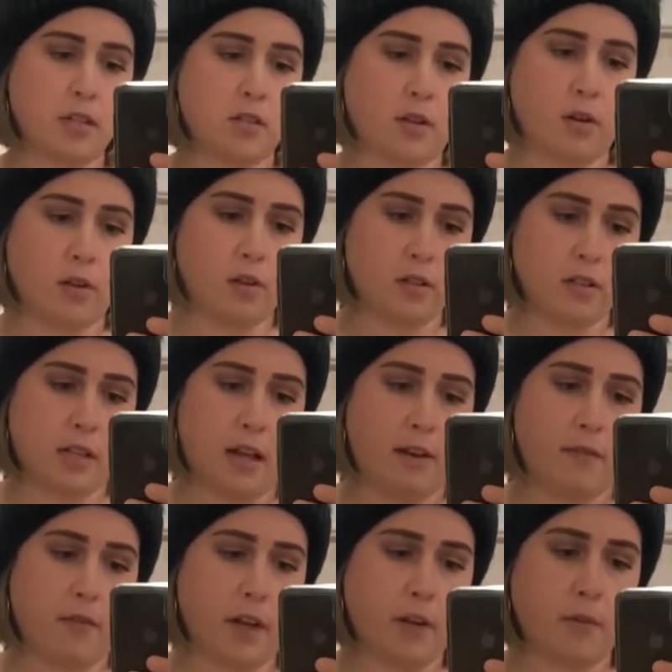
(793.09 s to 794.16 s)
So it looks kind
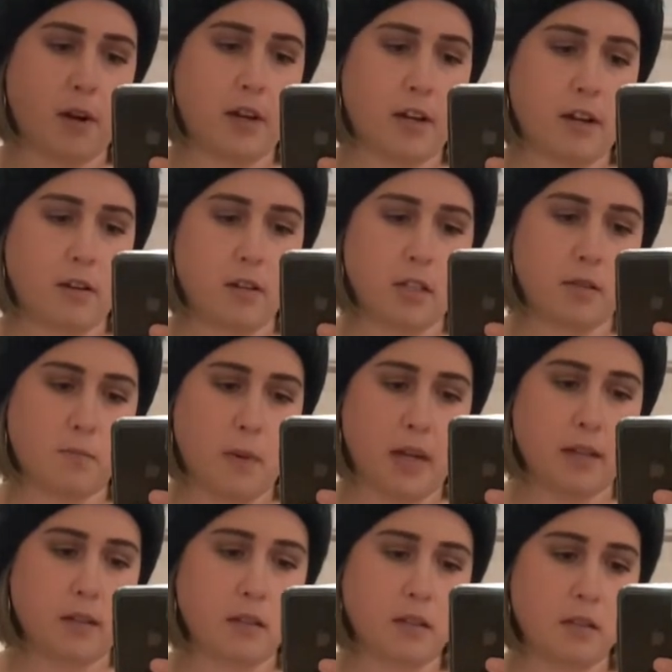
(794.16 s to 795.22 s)
of funny right now because
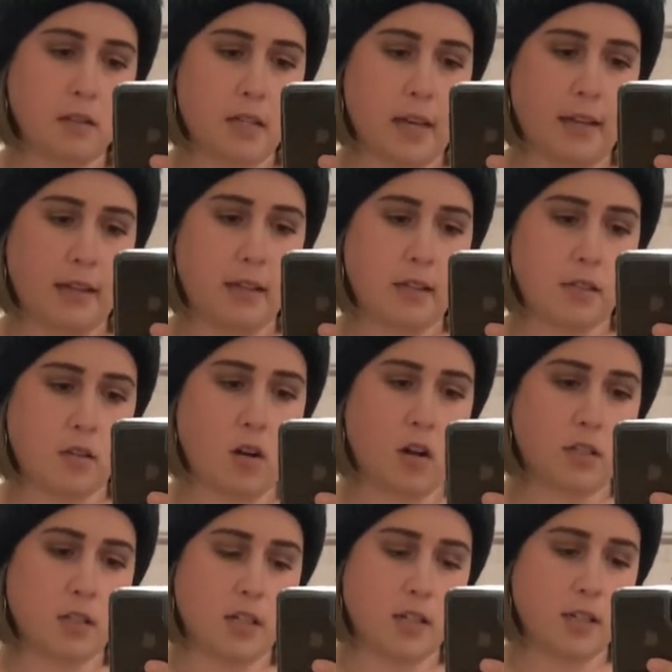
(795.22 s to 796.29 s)
my tank is
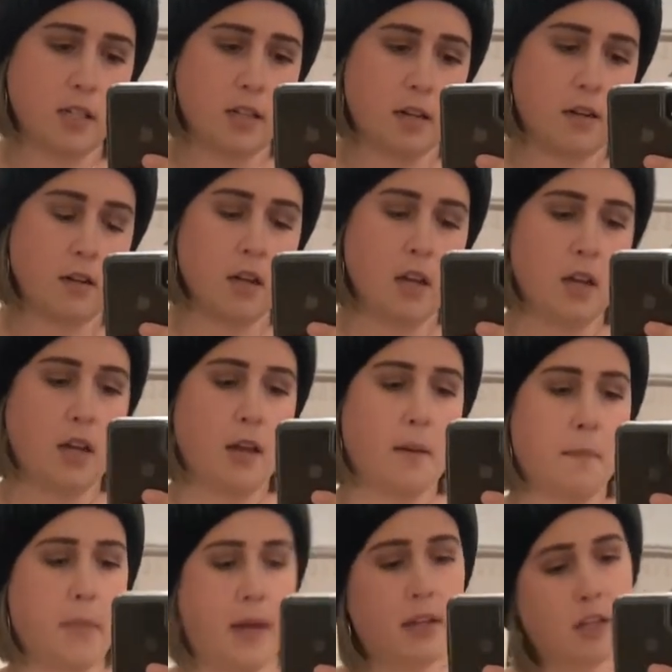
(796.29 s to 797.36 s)
not tucked in.
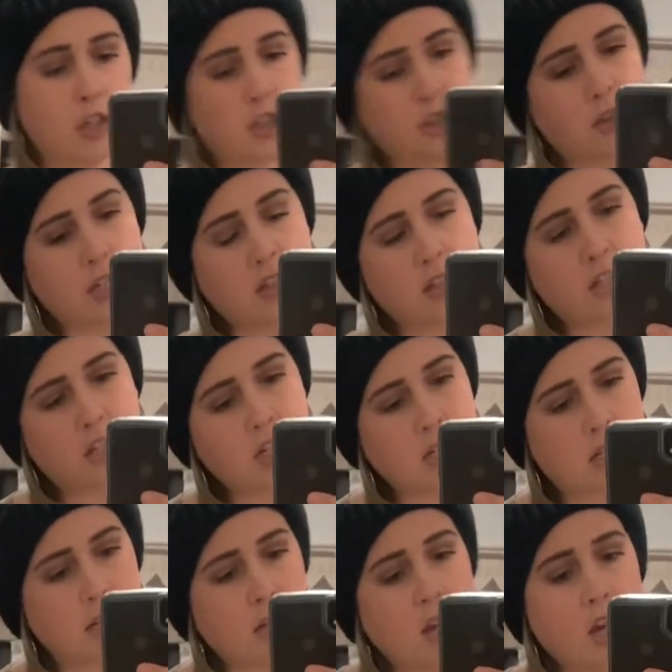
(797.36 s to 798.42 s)
But you get the
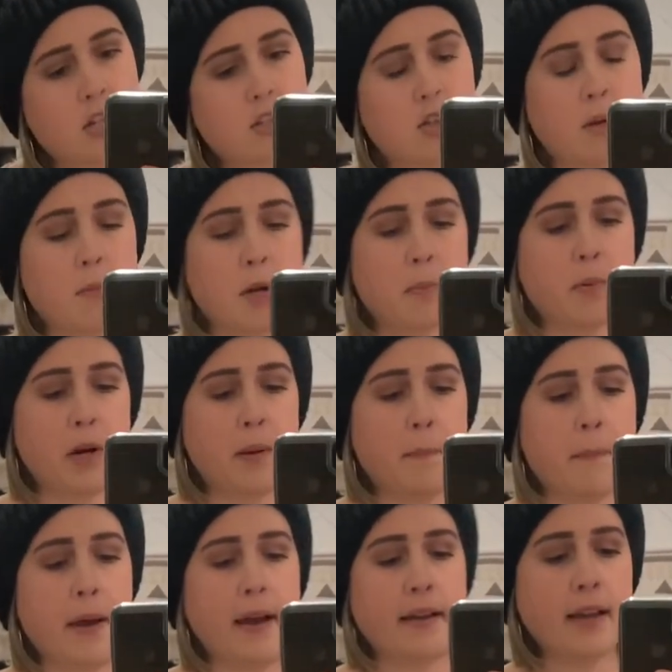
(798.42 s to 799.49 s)
gist. So I'm going to bring
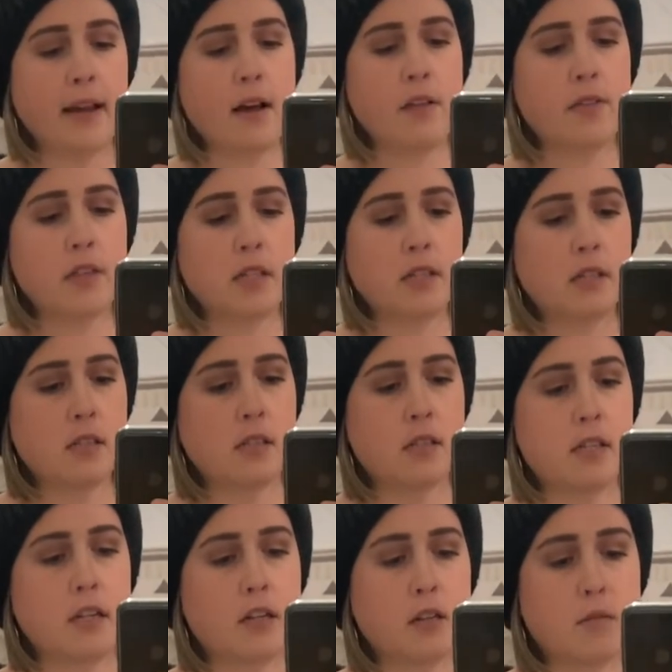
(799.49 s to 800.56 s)
back out this
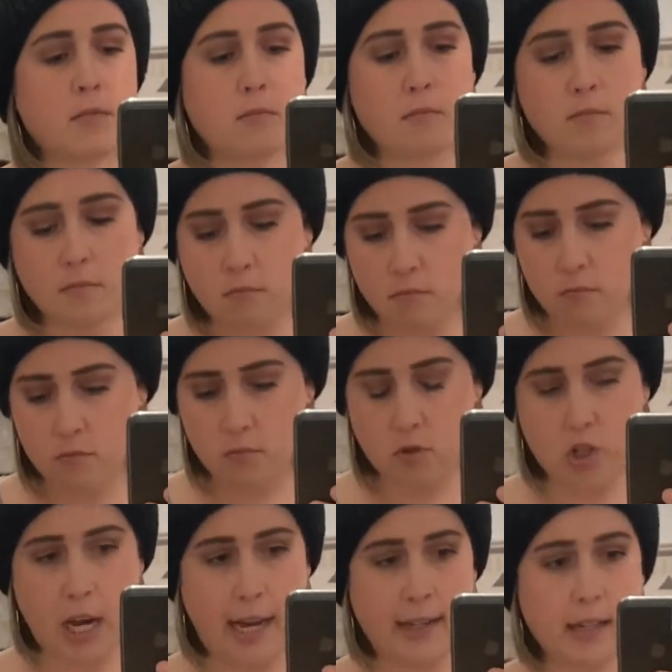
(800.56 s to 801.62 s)
denim
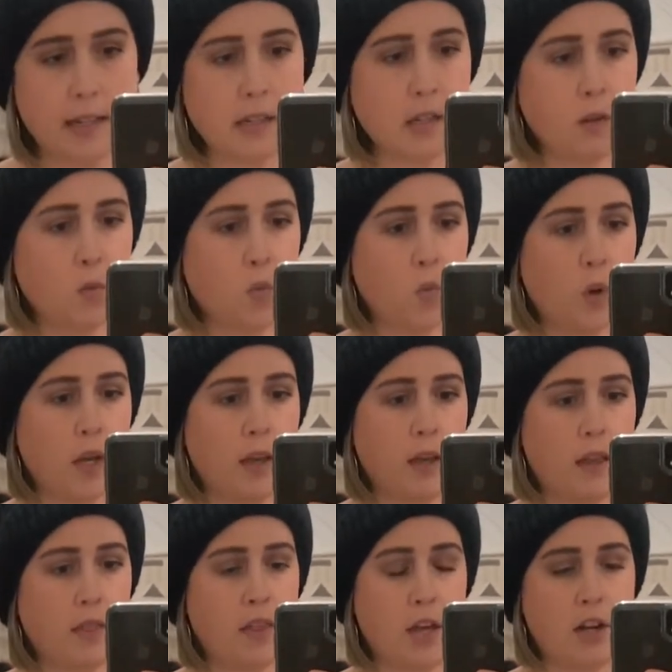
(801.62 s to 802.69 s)
jacket
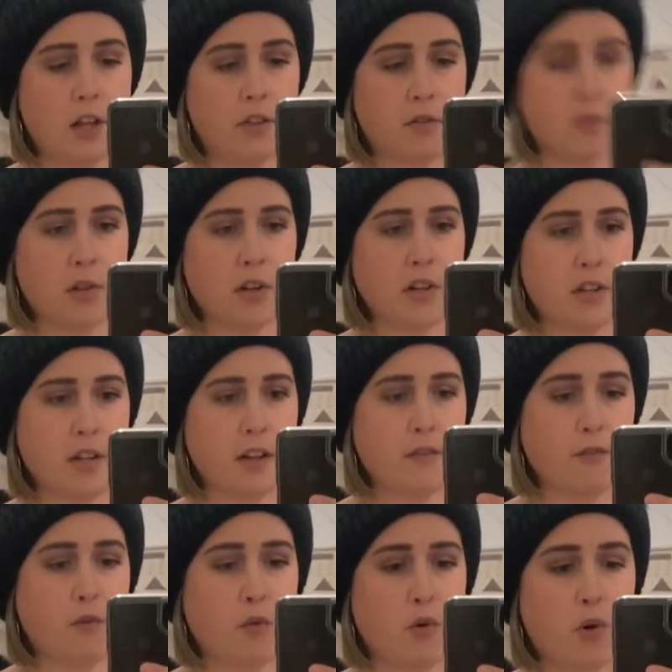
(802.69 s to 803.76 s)
with another look
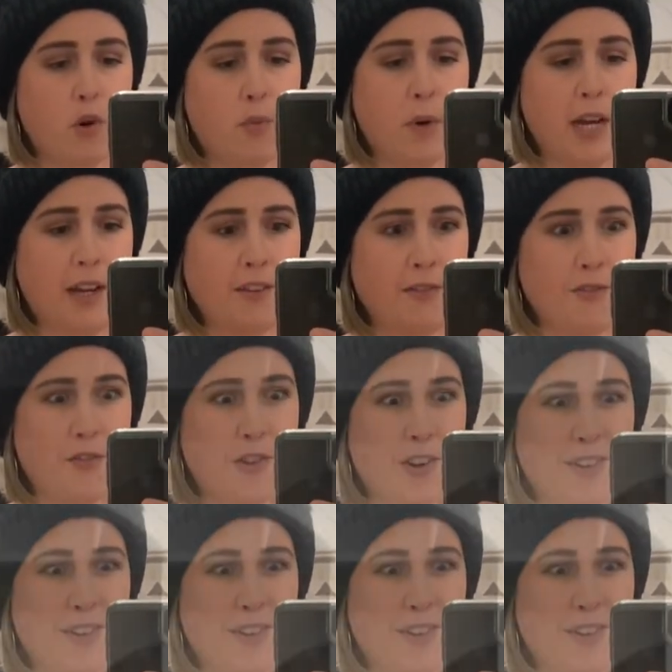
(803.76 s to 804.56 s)
for round 4.